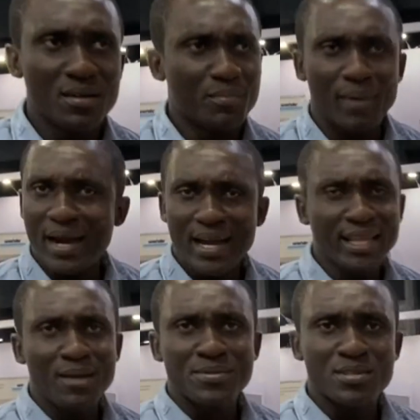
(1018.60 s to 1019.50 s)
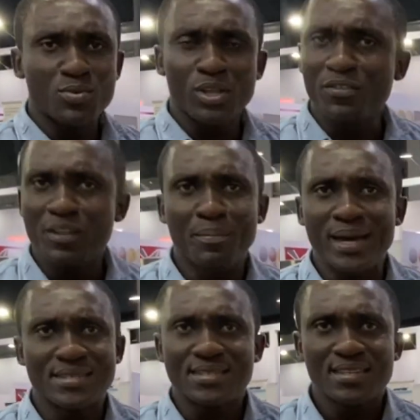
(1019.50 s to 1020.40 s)
Macadams is one of the
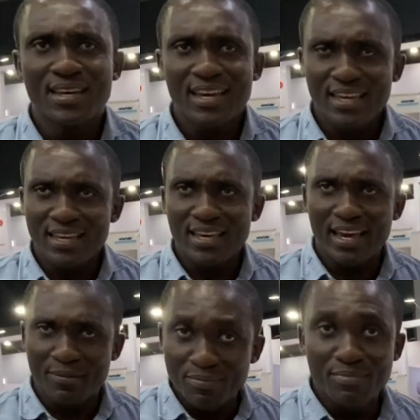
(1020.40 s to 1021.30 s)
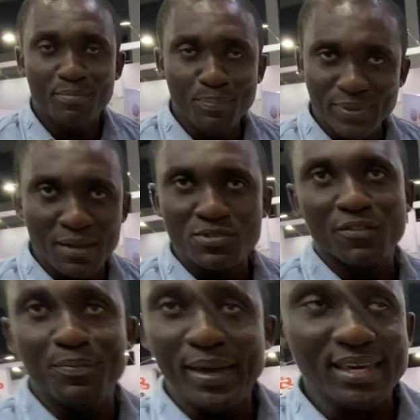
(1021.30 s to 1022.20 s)
best in terms
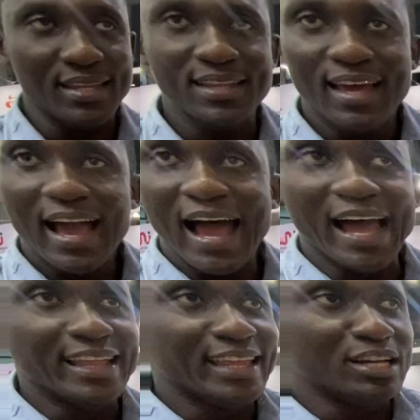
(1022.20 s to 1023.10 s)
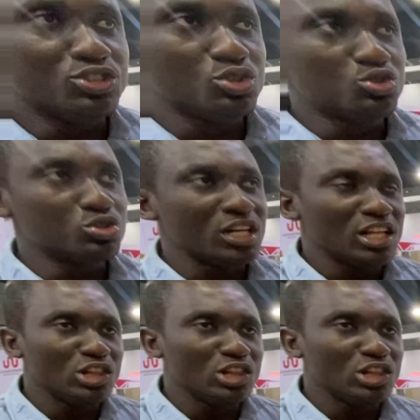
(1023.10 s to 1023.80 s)
of baking, and due to the